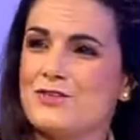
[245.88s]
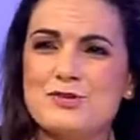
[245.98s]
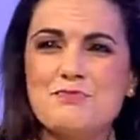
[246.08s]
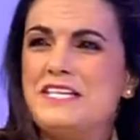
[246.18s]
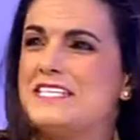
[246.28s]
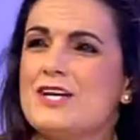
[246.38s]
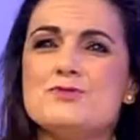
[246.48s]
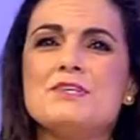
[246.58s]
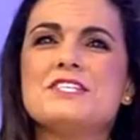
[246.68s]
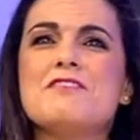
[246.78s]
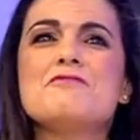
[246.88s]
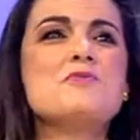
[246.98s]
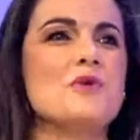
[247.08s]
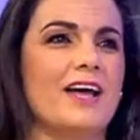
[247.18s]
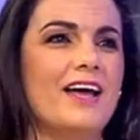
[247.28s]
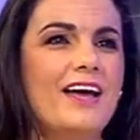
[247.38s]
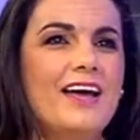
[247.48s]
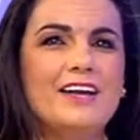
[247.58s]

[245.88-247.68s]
There'll just be dustbins everywhere,